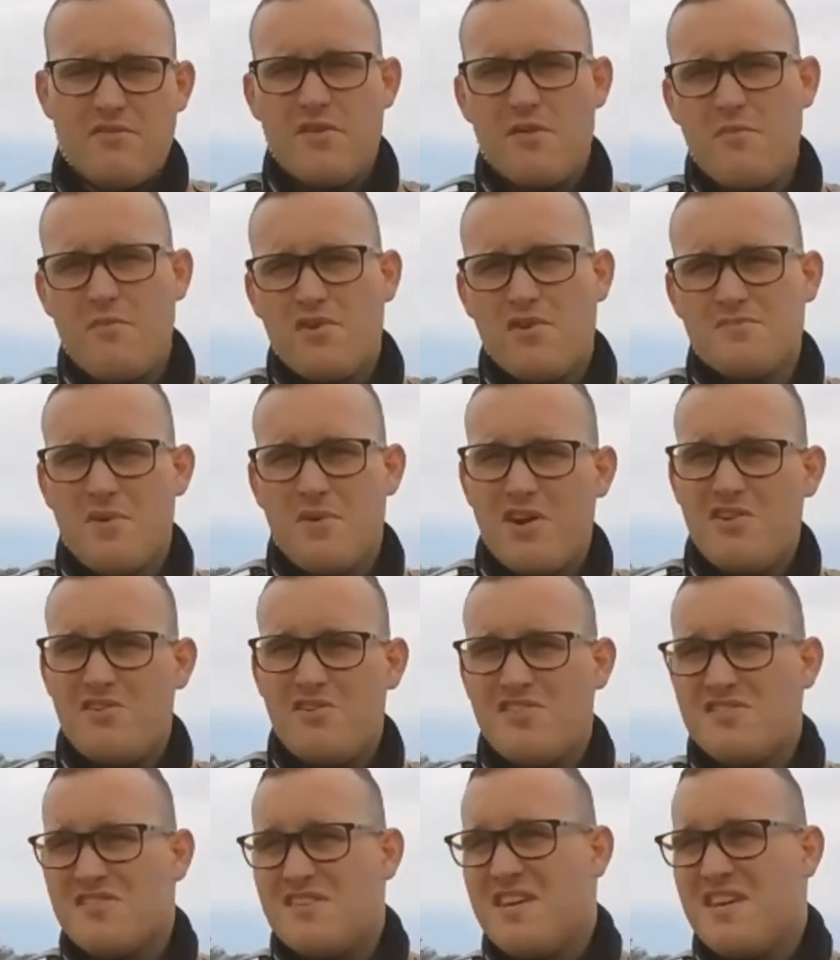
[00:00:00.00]
For the most part, you
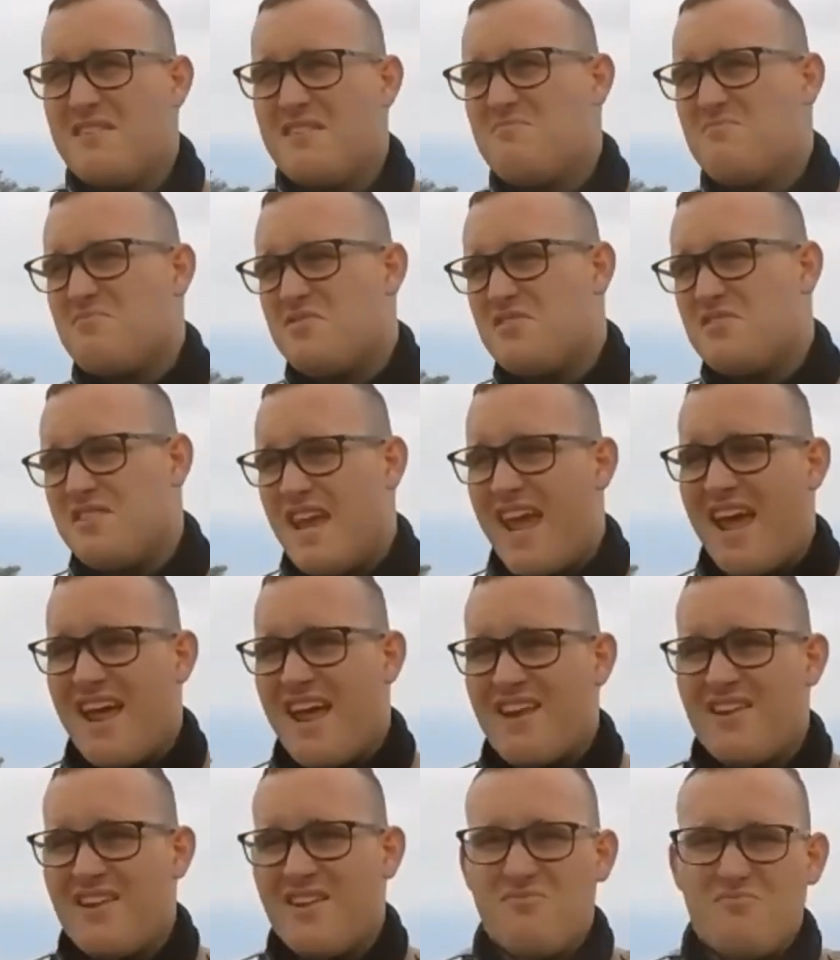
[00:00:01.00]
just get
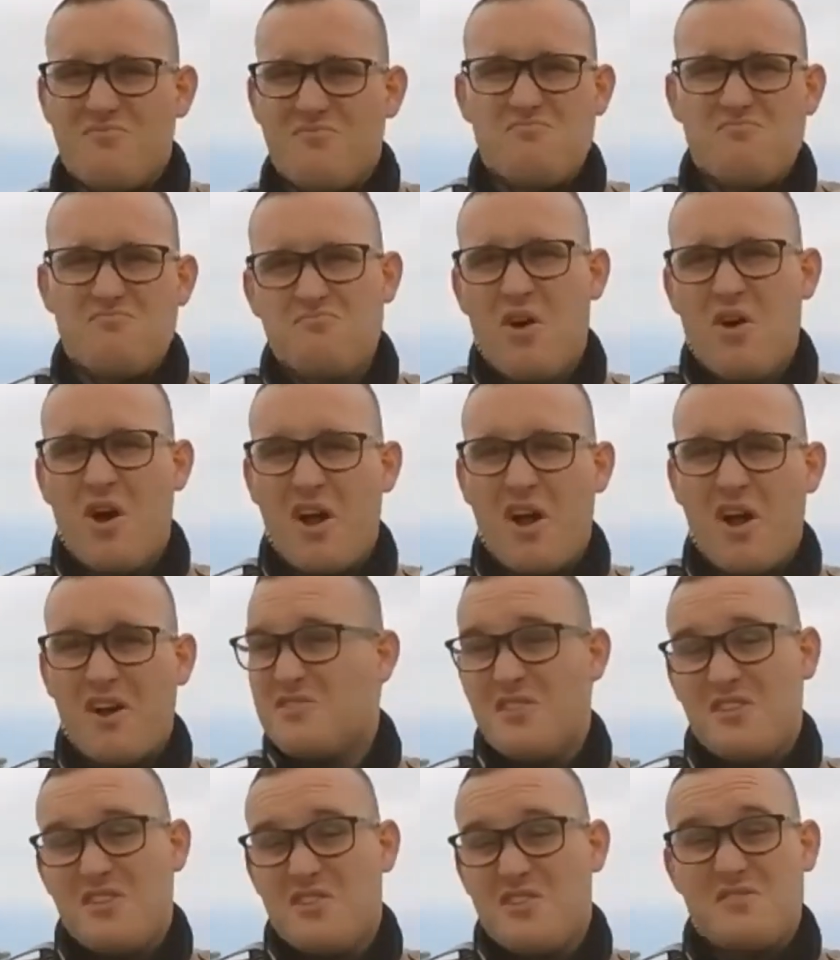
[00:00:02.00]
sand and
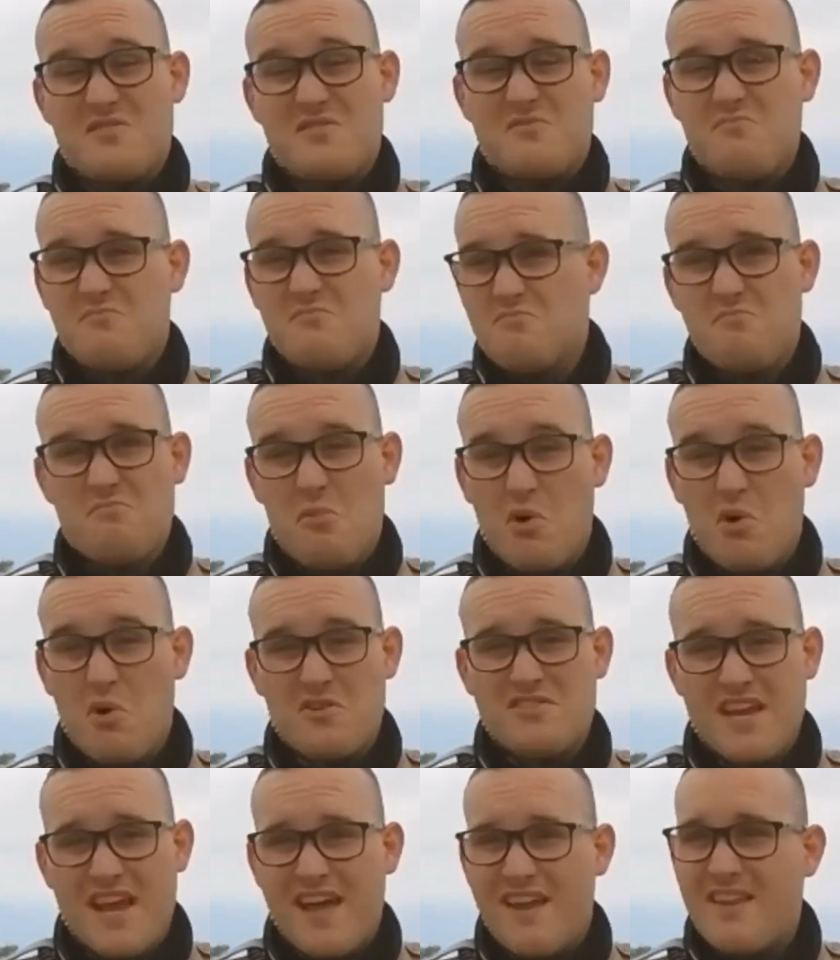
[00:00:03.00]
honestly just more
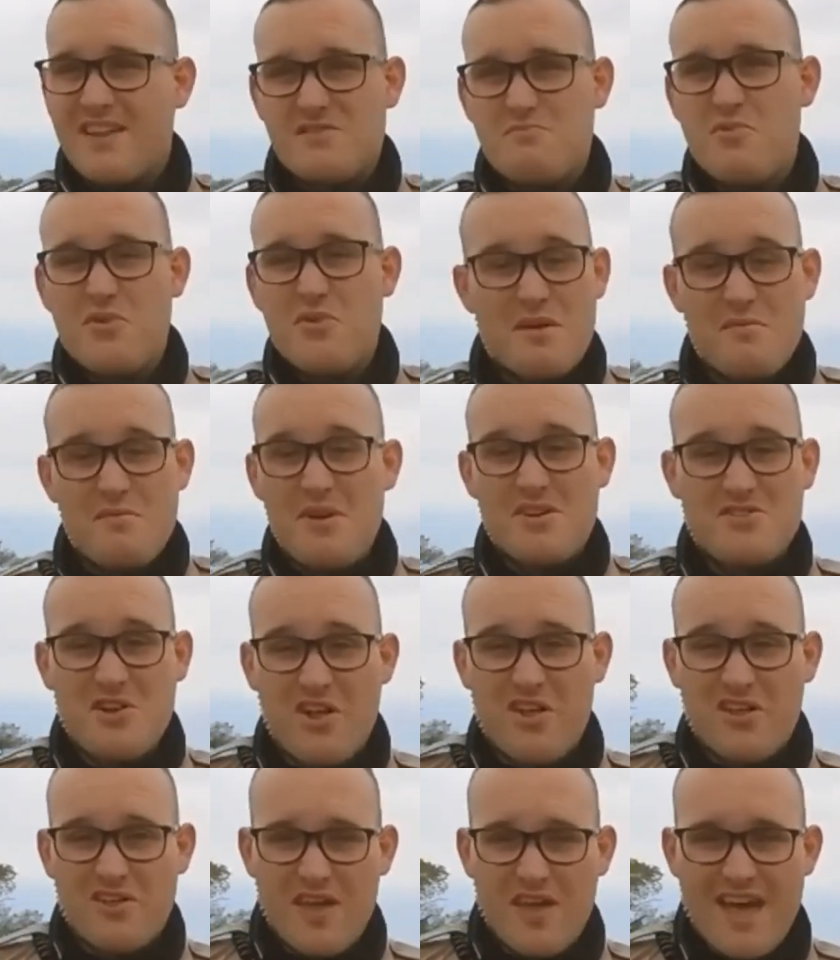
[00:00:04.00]
sand. That's pretty much
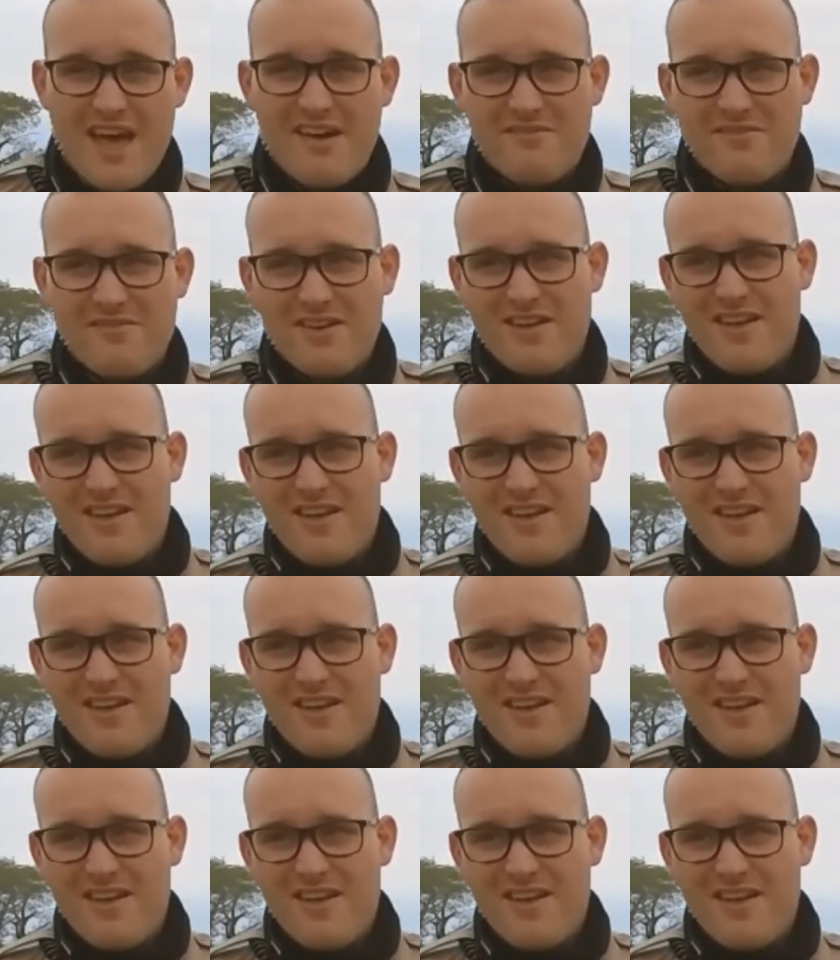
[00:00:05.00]
all you have.